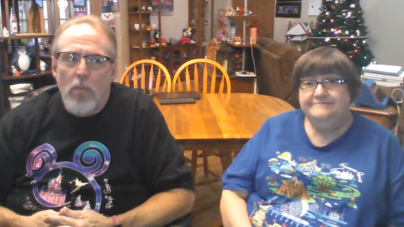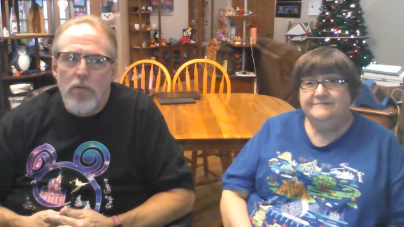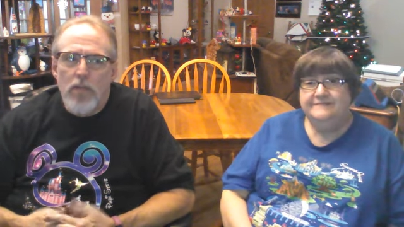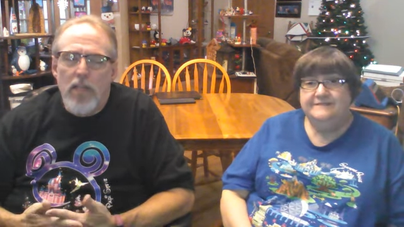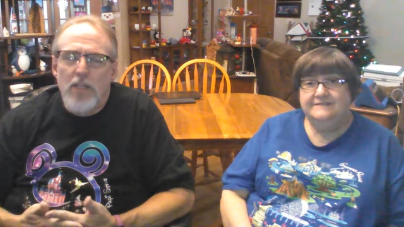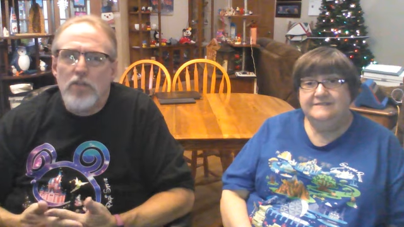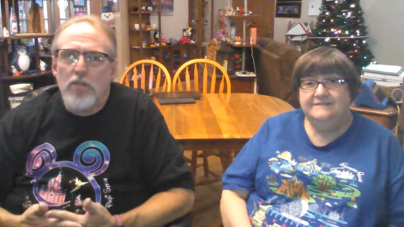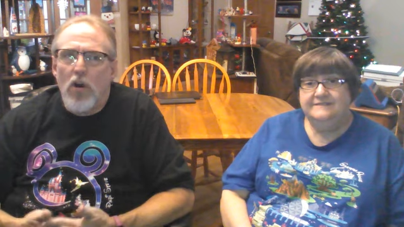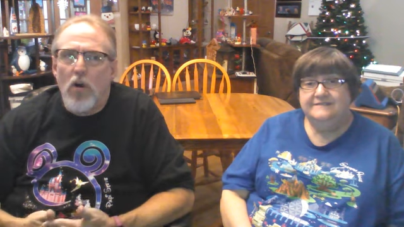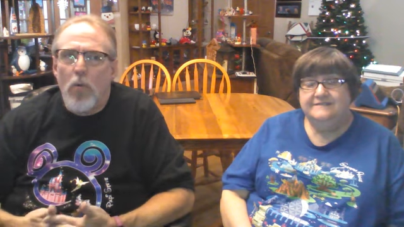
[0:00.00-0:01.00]
Speaker 1: to let you
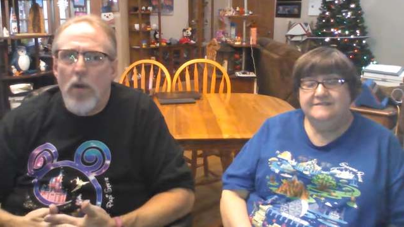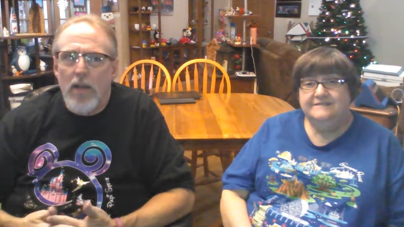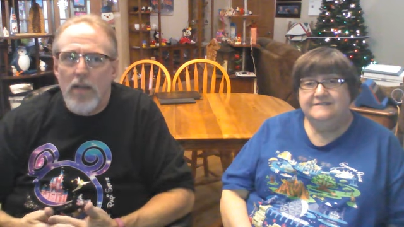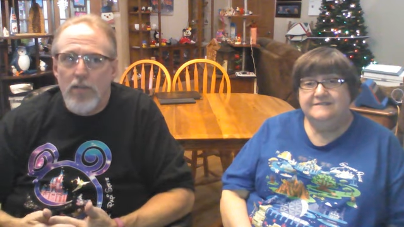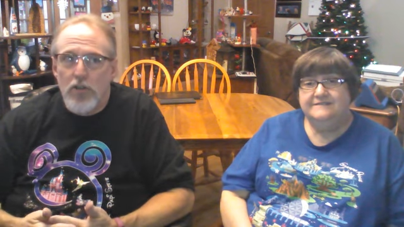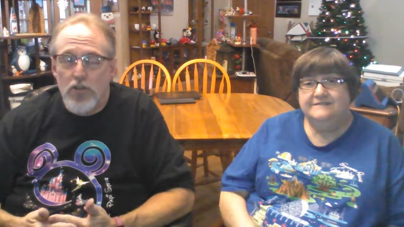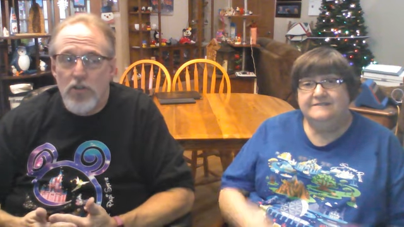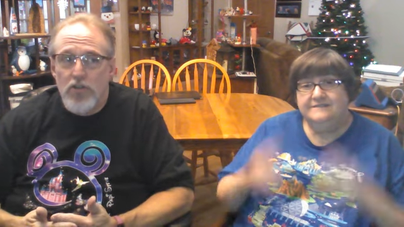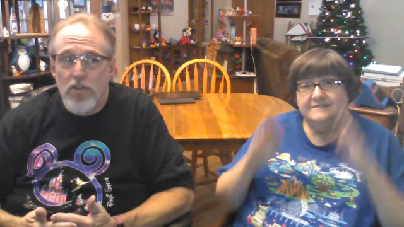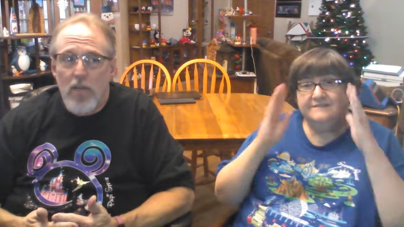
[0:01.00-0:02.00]
know what the
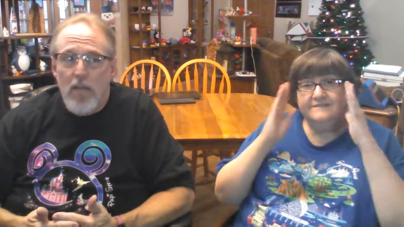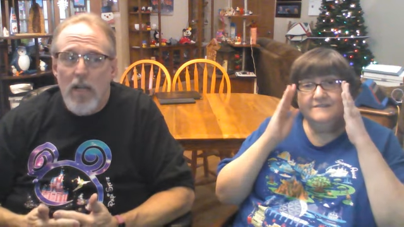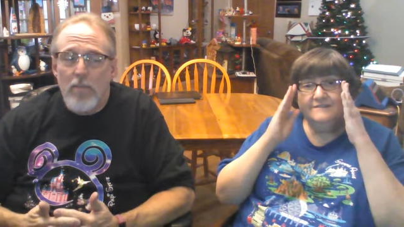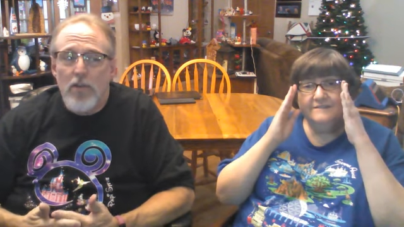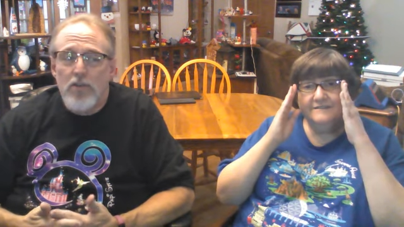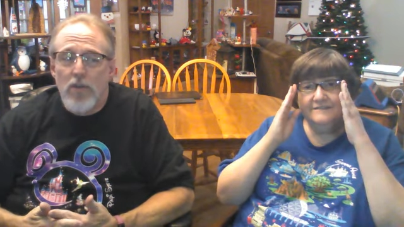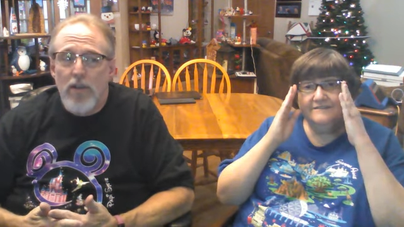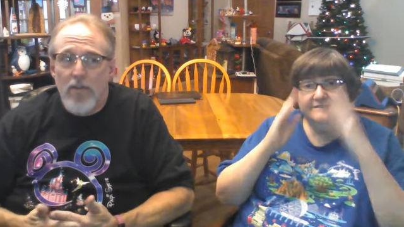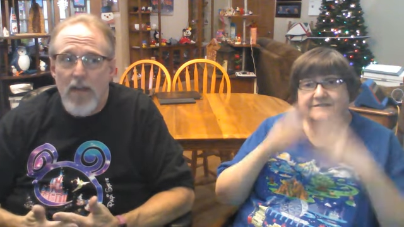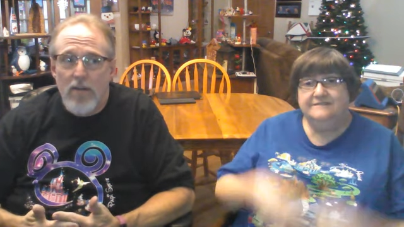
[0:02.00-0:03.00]
Church
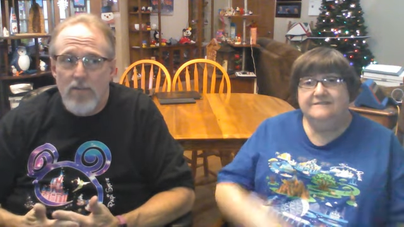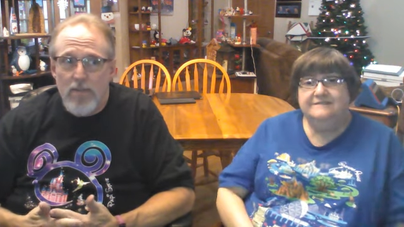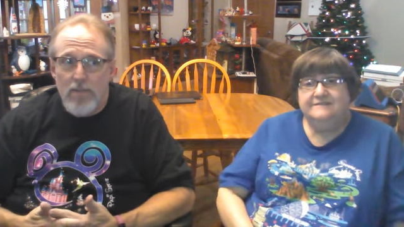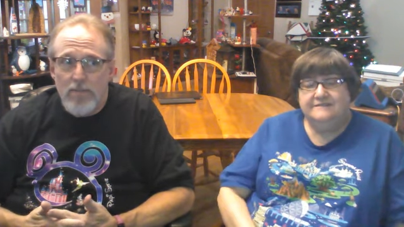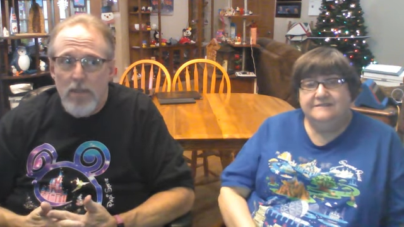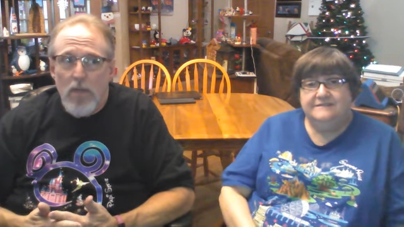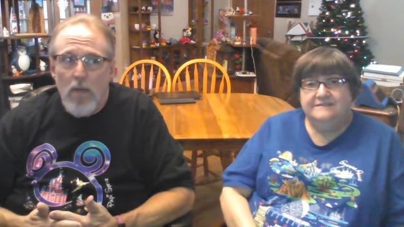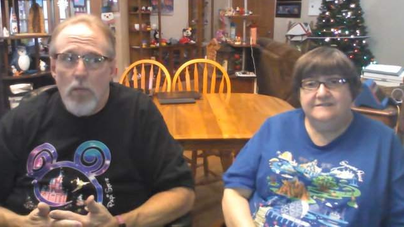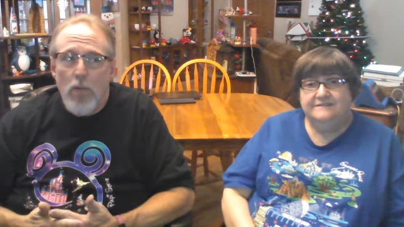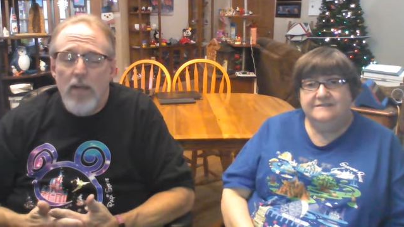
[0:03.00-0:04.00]
Administrative Council
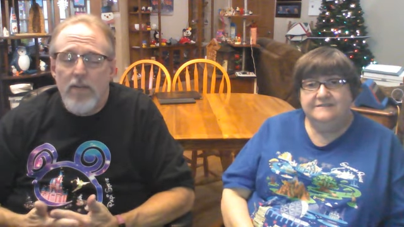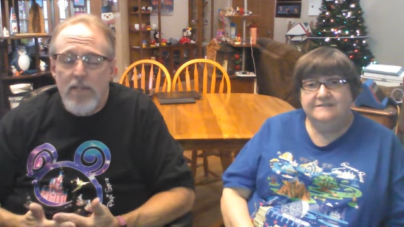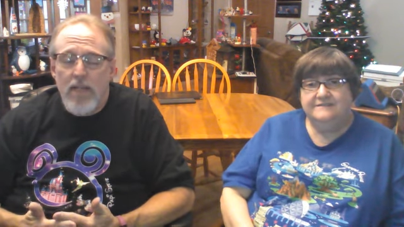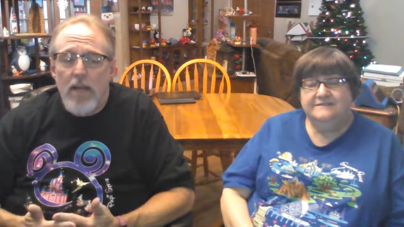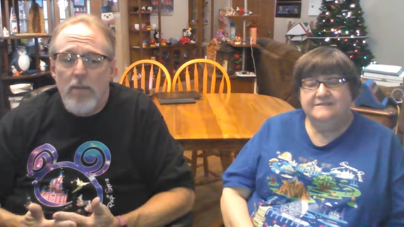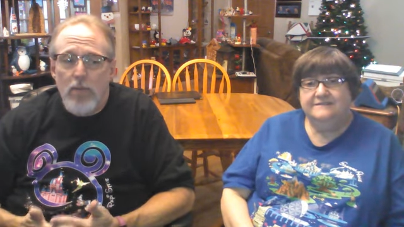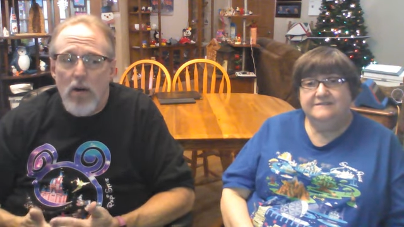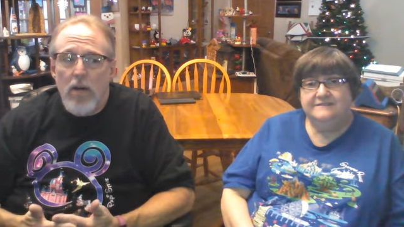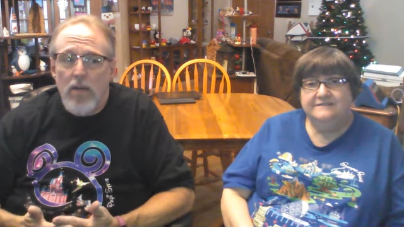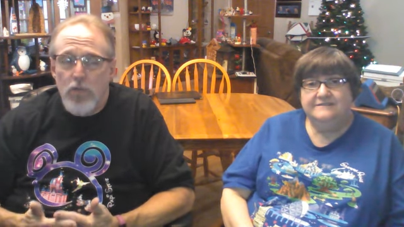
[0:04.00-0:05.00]
we had set a
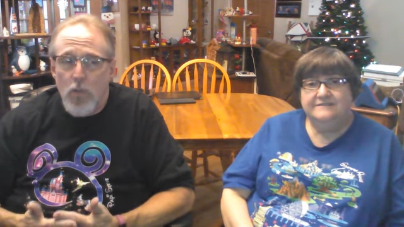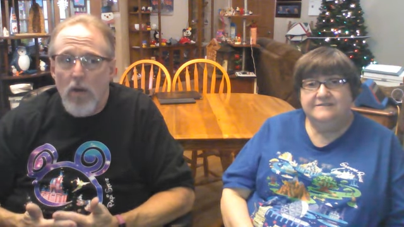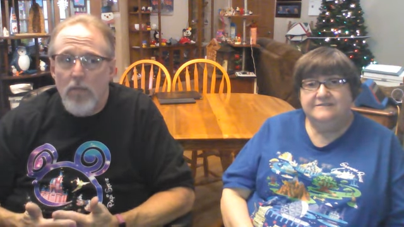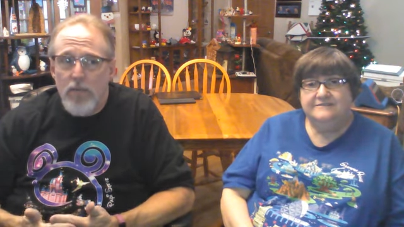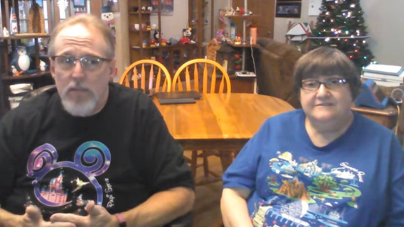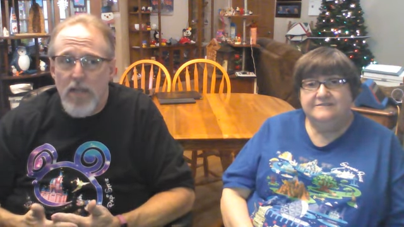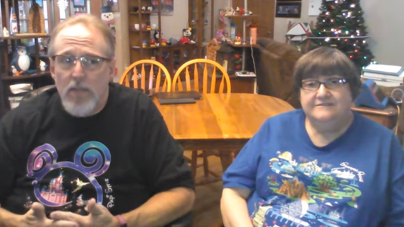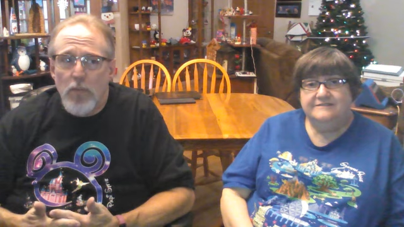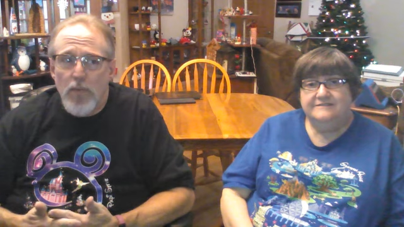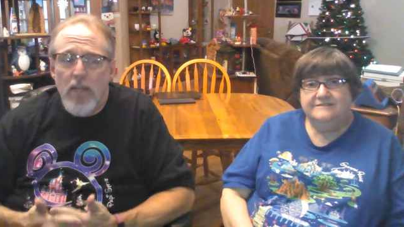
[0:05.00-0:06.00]
bar of
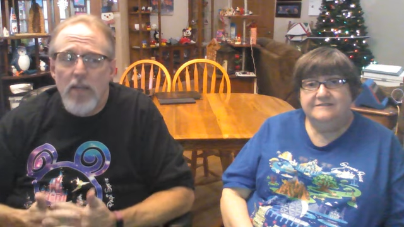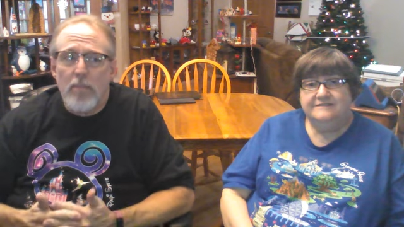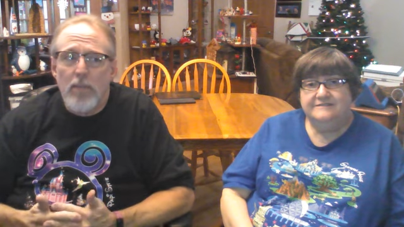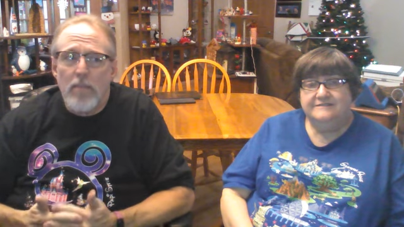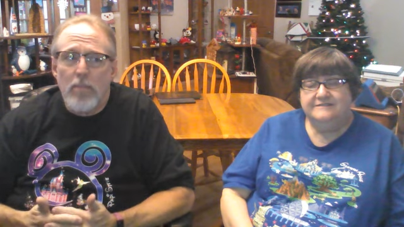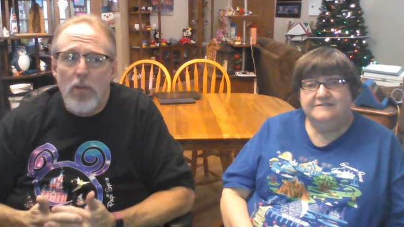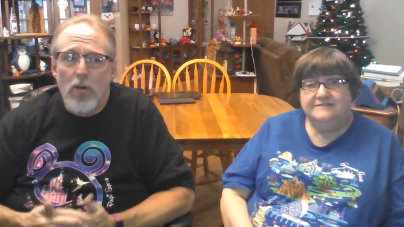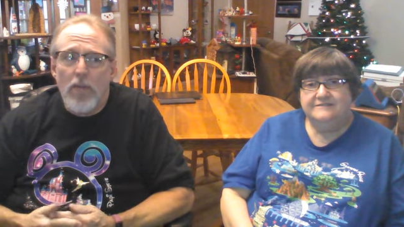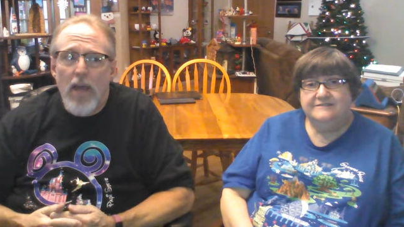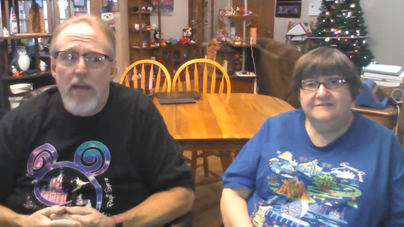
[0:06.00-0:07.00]
12% that we needed to be
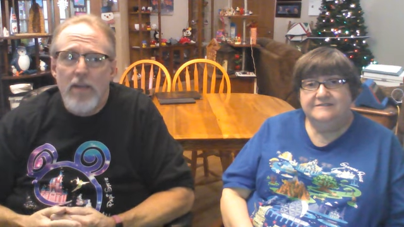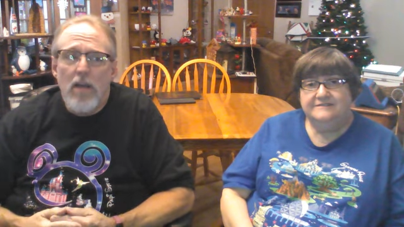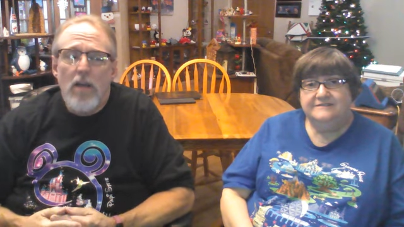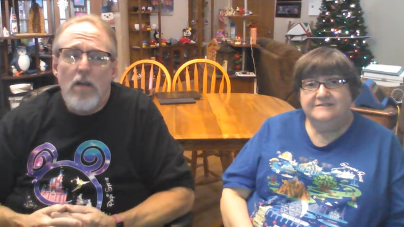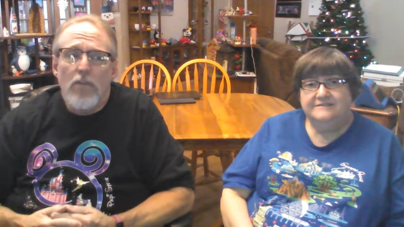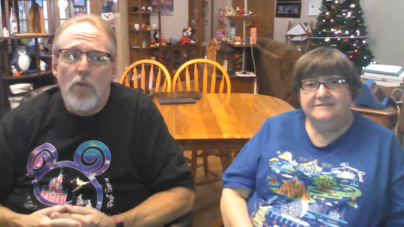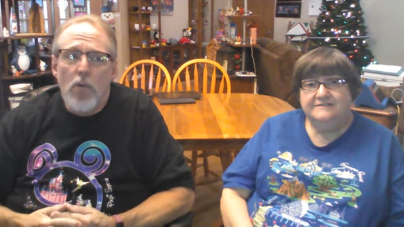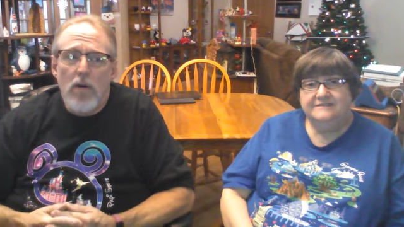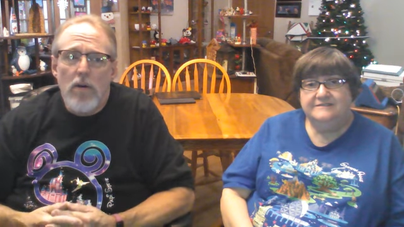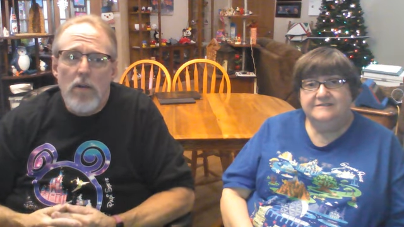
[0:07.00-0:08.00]
below that
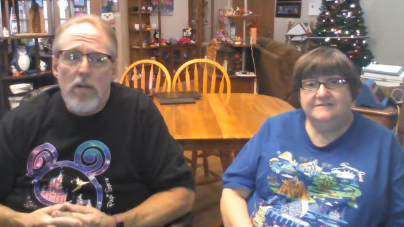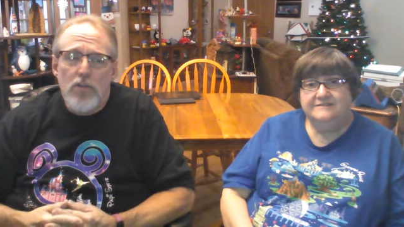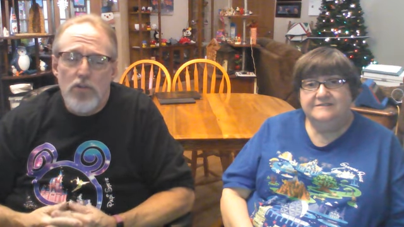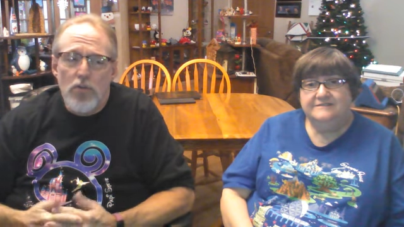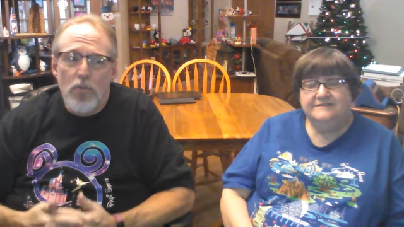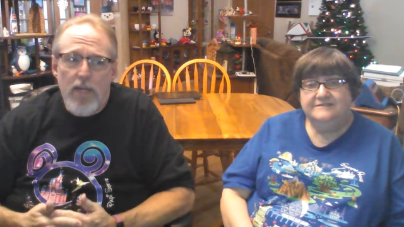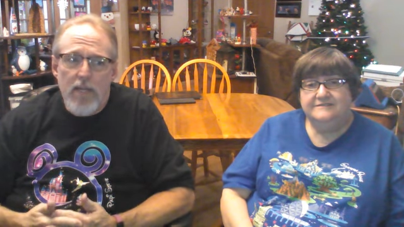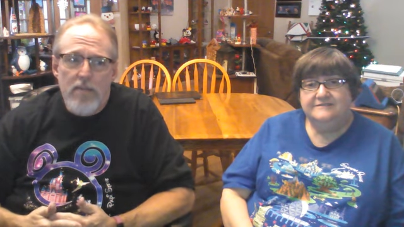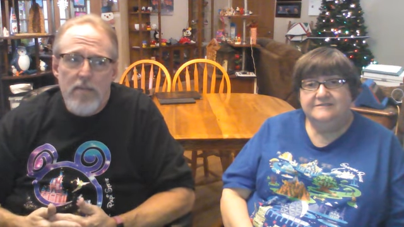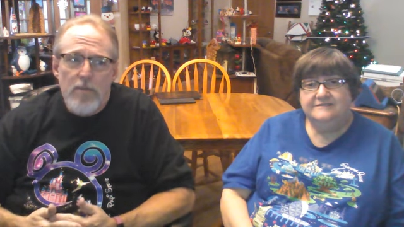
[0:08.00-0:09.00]
for two
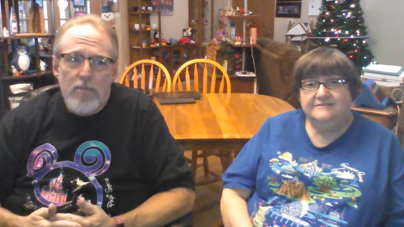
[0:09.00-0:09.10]
weeks.